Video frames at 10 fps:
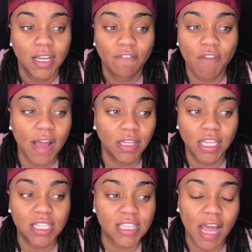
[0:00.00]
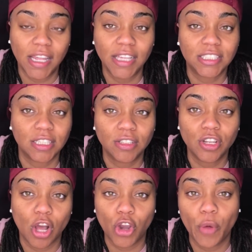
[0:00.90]
finally just kind of get to, you
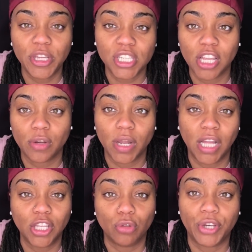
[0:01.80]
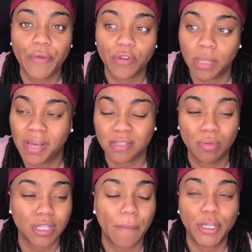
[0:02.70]
know each other a little differently because we
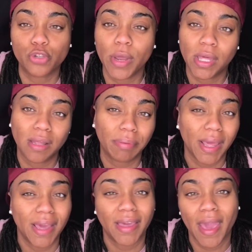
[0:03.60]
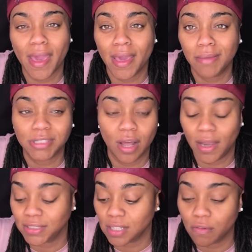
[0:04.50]
was going to be drinking, playing games and all
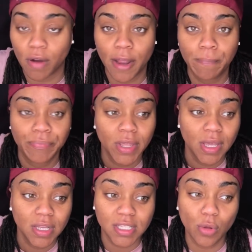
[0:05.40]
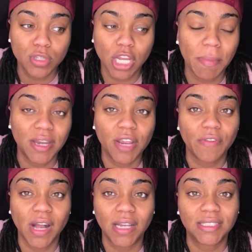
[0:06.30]
that stuff, right? So it was going to be a
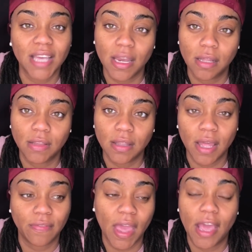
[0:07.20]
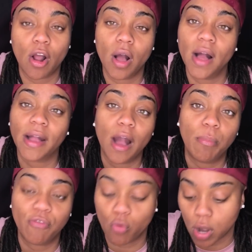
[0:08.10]
different kind of setting than they had all hung out
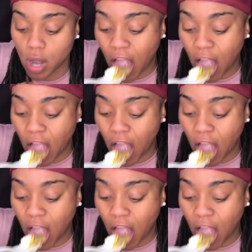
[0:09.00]
before.